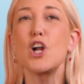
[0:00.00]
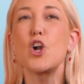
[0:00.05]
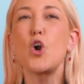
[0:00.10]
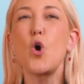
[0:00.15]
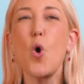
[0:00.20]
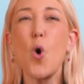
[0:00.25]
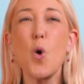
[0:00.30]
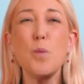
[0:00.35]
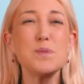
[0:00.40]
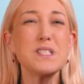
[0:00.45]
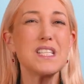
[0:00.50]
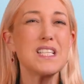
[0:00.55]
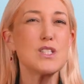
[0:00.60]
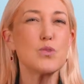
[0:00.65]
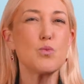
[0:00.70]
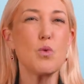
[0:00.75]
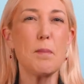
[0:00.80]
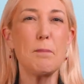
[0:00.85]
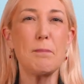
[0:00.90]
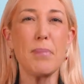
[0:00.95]

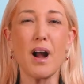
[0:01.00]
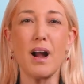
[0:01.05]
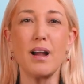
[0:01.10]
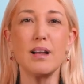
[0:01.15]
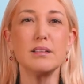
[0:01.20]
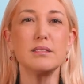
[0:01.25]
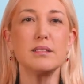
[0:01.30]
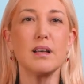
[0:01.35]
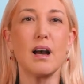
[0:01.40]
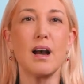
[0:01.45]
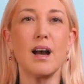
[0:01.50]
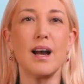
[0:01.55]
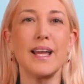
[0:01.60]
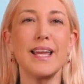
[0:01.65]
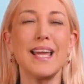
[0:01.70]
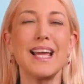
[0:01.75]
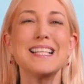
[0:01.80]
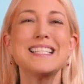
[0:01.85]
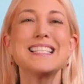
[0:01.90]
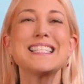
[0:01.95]
Corpses were piled
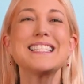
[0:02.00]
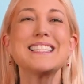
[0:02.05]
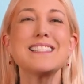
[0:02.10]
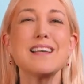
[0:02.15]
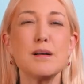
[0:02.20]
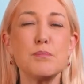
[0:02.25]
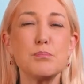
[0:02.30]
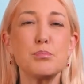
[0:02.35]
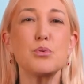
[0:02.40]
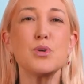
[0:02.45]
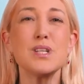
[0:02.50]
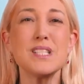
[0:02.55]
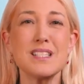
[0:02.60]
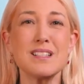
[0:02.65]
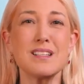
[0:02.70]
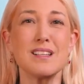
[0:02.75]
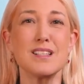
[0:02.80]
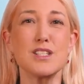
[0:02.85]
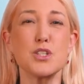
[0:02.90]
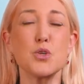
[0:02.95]
high, and some
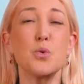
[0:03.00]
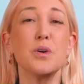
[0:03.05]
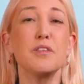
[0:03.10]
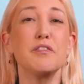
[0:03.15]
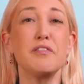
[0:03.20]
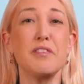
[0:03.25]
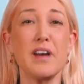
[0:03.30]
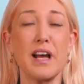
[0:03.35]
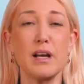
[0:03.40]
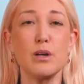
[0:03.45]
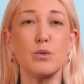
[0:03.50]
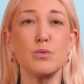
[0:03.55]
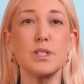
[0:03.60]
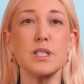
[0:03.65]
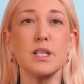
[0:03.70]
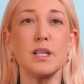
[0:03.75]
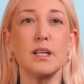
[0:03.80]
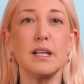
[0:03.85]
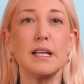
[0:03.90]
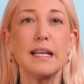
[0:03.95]
prisoners who were
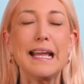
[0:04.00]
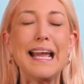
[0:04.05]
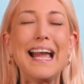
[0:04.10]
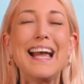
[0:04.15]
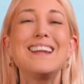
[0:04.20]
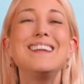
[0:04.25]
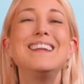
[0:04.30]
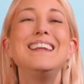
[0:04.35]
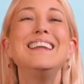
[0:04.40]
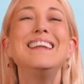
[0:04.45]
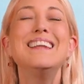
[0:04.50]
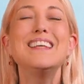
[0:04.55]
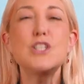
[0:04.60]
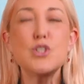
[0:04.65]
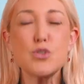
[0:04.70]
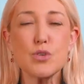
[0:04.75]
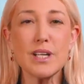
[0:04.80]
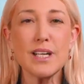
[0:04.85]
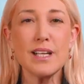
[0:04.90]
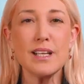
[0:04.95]
found had
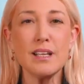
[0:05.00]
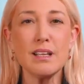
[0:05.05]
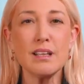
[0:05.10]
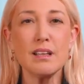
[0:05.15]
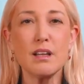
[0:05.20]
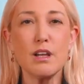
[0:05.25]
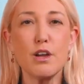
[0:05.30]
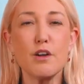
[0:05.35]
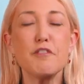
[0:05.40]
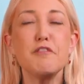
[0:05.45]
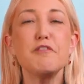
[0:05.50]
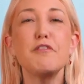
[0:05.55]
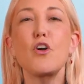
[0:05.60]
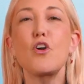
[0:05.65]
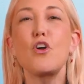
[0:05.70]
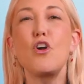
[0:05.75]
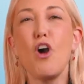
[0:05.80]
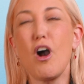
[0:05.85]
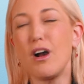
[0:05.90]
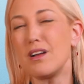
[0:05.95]
literally
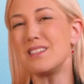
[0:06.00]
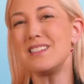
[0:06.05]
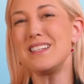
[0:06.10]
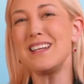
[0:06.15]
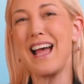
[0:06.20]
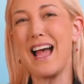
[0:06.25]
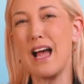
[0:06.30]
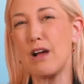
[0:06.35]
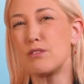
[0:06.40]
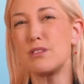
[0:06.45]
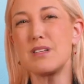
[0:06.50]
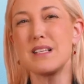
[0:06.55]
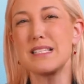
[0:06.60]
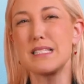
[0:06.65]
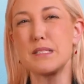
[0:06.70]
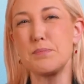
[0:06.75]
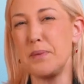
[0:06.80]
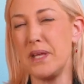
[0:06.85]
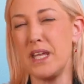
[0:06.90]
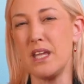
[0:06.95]
forgotten how to
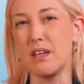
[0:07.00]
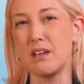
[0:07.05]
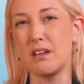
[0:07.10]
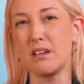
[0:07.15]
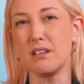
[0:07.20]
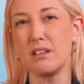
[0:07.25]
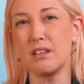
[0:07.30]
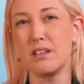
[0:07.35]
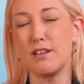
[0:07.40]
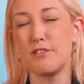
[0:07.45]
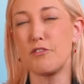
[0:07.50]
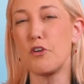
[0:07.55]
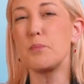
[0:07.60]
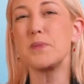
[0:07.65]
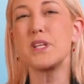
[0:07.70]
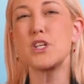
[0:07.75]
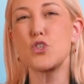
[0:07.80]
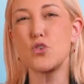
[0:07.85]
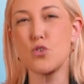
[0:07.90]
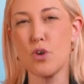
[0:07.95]
speak from
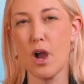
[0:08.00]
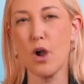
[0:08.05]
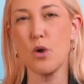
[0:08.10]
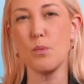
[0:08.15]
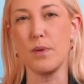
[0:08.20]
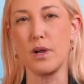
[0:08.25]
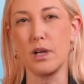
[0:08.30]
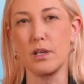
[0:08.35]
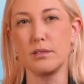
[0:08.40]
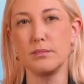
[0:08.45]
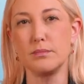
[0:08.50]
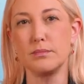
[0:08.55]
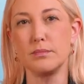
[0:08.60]
the trauma.